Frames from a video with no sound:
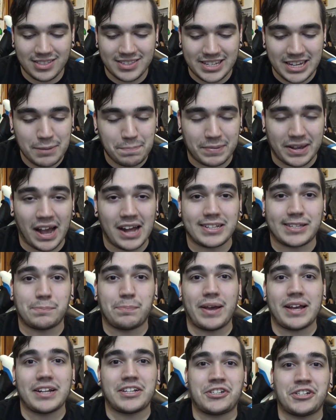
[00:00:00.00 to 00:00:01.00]
Deep cuts,
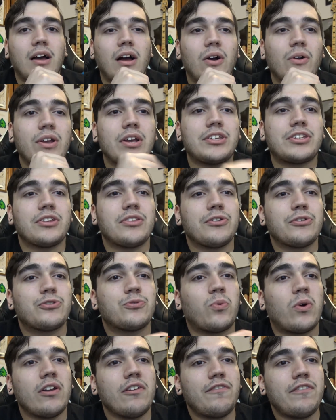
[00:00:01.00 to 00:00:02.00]
bitch. Okay, so there's
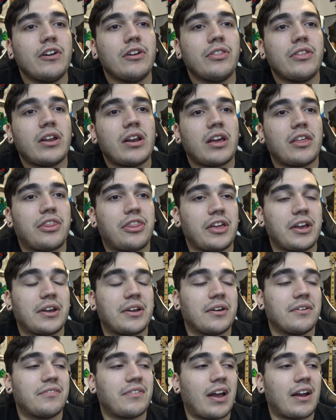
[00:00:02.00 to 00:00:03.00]
one fear that I think
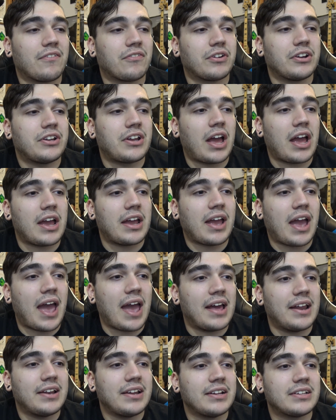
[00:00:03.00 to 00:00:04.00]
of every day,
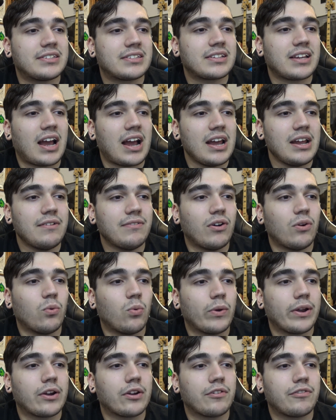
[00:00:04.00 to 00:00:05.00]
and it's kind of a
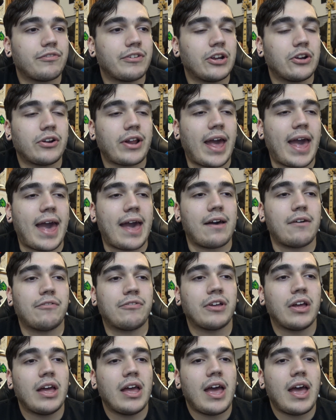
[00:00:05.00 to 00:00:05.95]
weird fear to have,